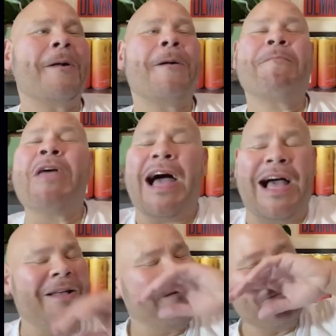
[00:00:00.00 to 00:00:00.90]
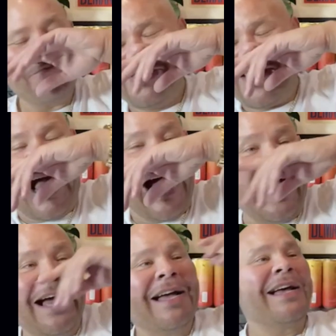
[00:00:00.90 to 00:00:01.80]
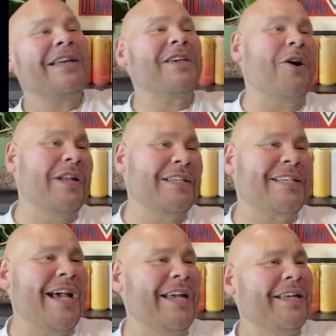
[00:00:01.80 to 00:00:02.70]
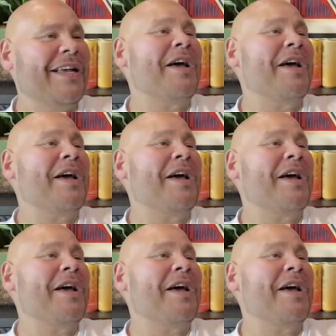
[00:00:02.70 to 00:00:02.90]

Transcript: wrong with you, man? Nah, yo, listen.